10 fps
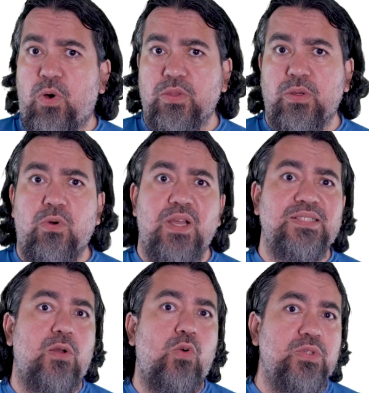model
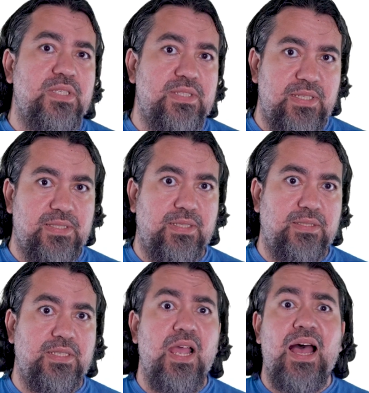as a code
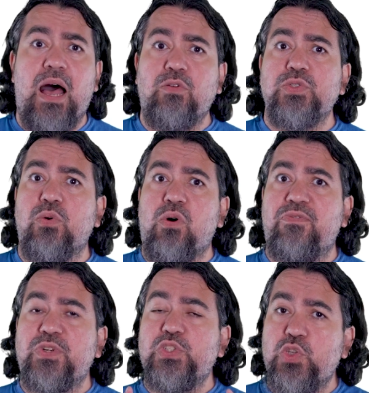assistant also
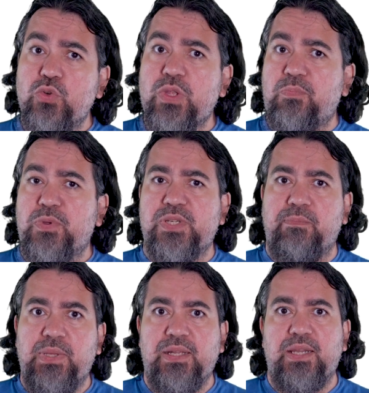offers you the
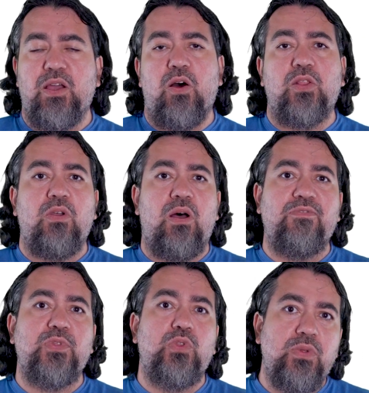possibility of, of
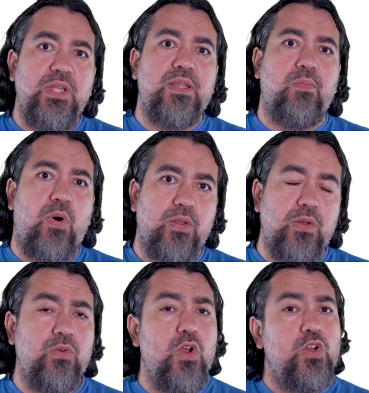tuning the
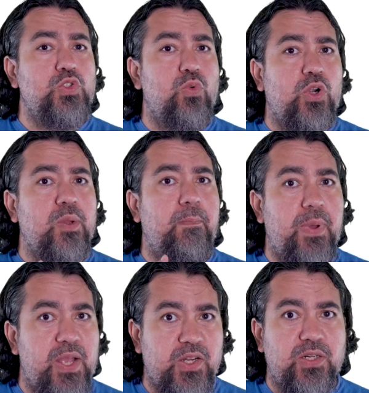model to work
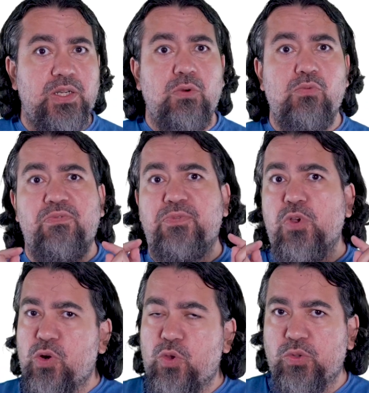better with
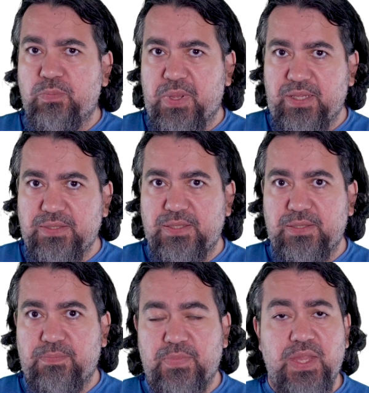your code
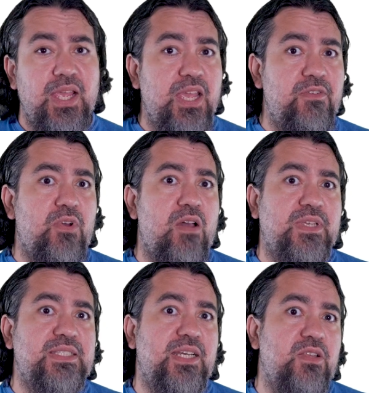base. if you have
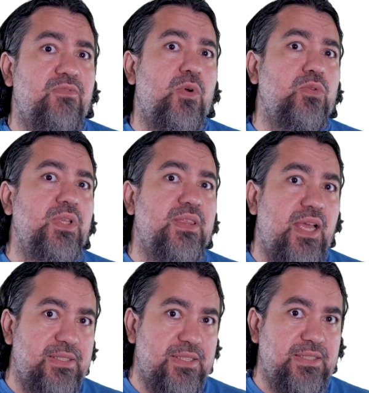a set of coding
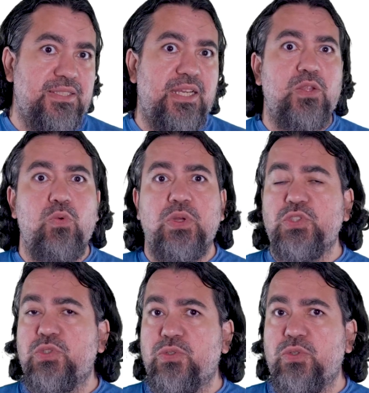tasks that you
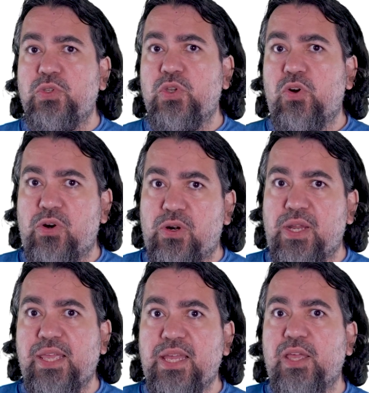want to, your
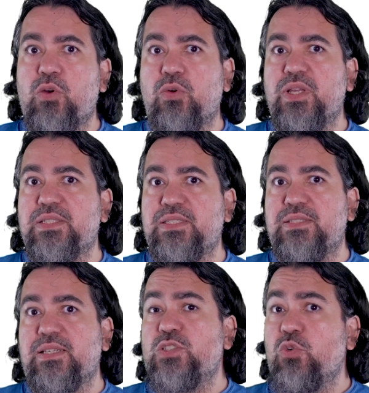A I coding
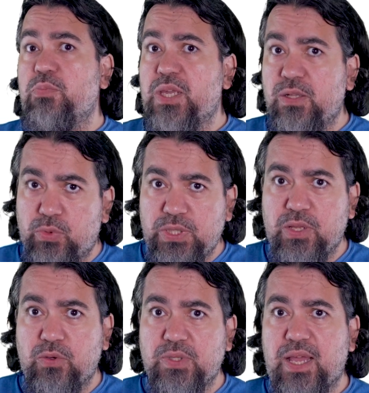assistant to be
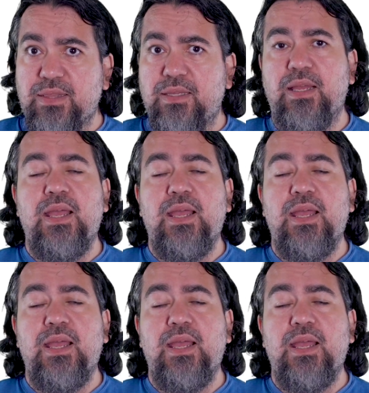really good at,